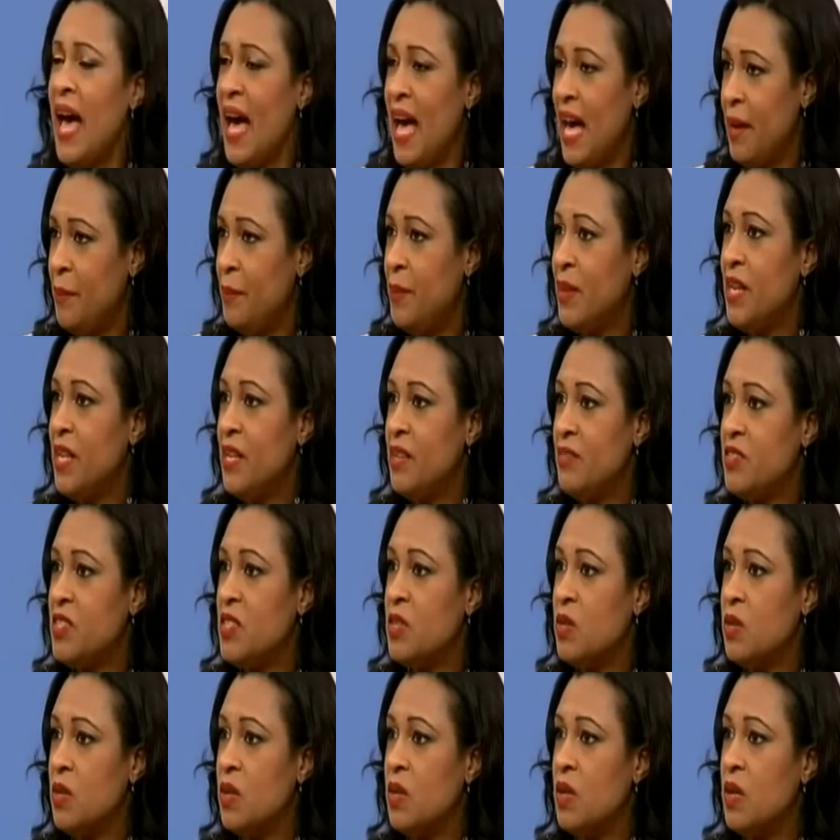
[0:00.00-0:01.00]
I'm seeing more and
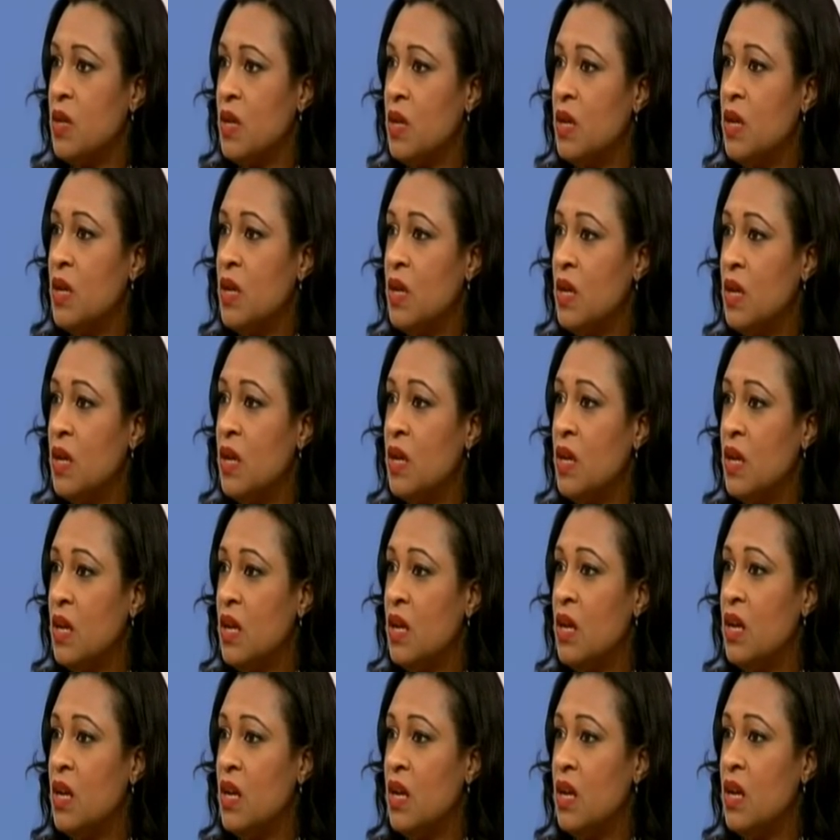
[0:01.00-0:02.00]
more people saying, I'm going to